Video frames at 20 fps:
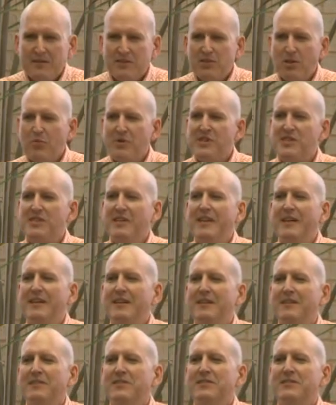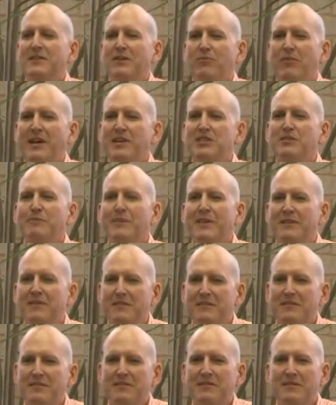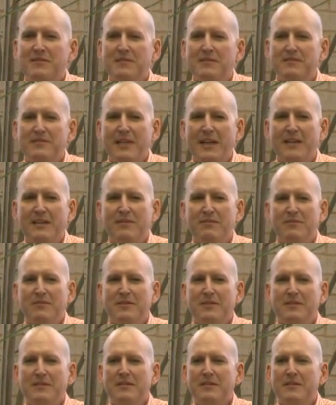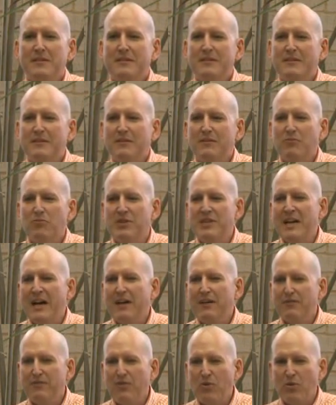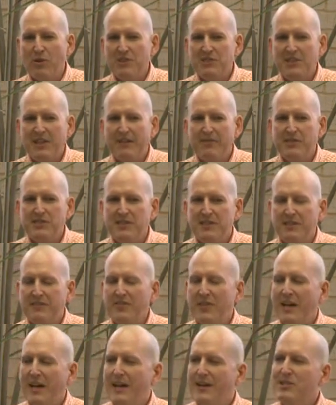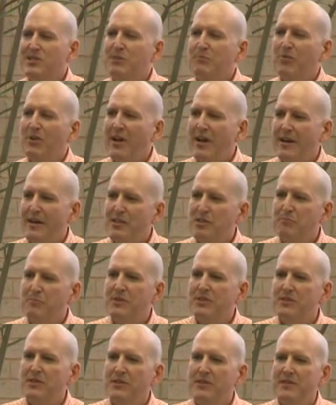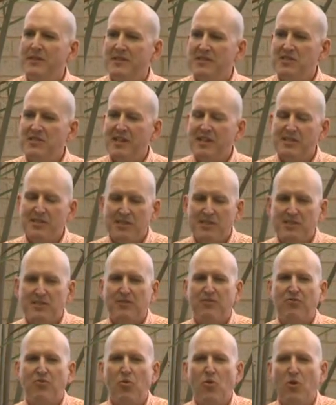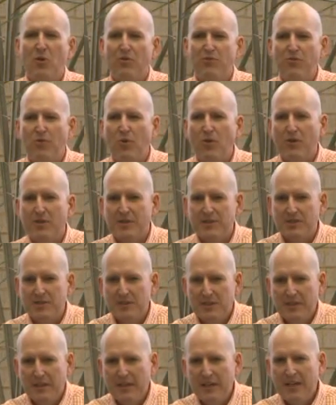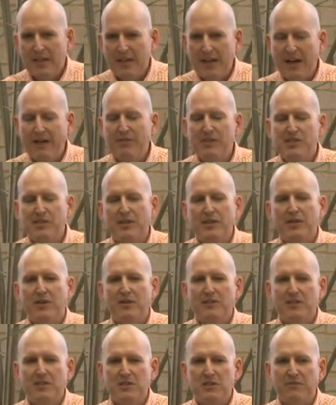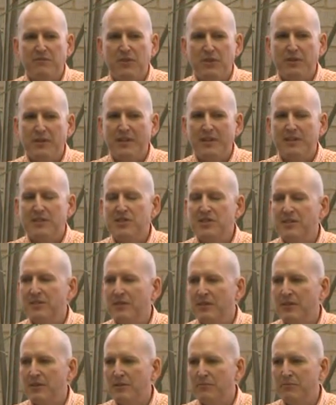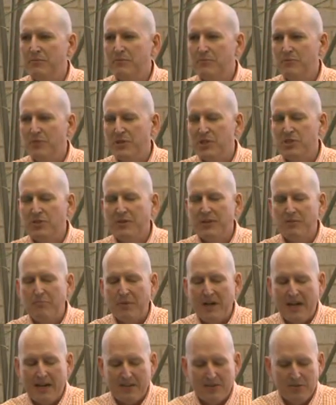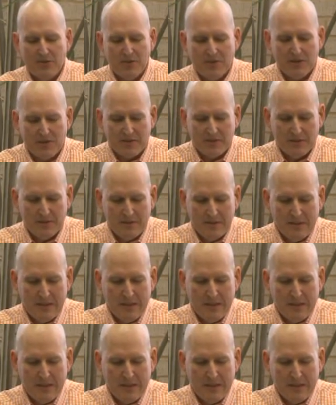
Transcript: So we see a regiment that would not have foraged, obviously, if they had supplies, but due to the necessities of war, foraged, and obviously hurt the civilians in their retreat back north.